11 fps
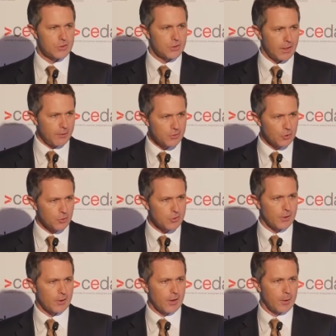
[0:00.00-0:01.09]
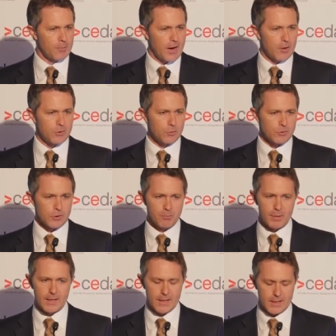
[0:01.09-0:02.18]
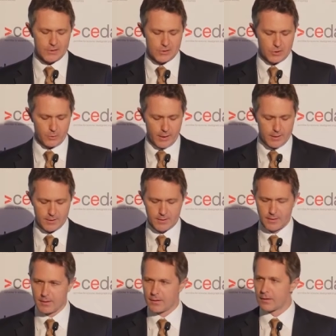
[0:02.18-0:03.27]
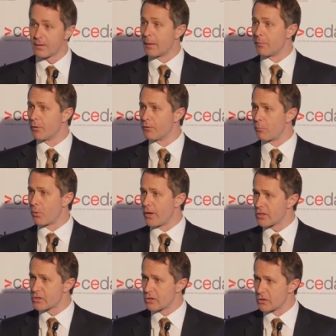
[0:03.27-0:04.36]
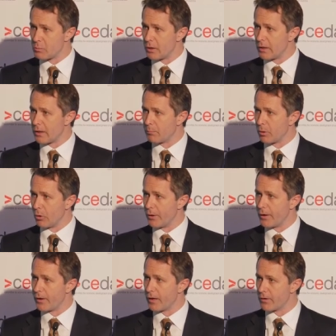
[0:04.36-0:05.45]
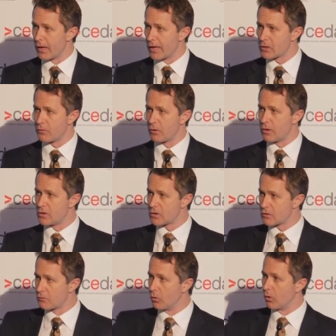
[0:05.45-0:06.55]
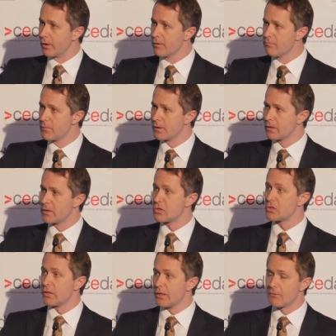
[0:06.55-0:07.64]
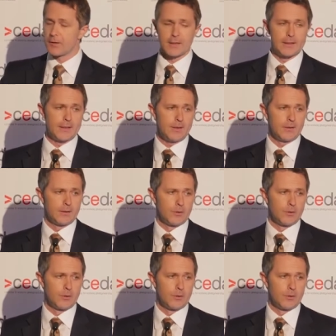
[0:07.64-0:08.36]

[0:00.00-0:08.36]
TAFE's also going backwards. We've seen big cuts to it. The number of apprentices being employed over the last few years has fallen significantly.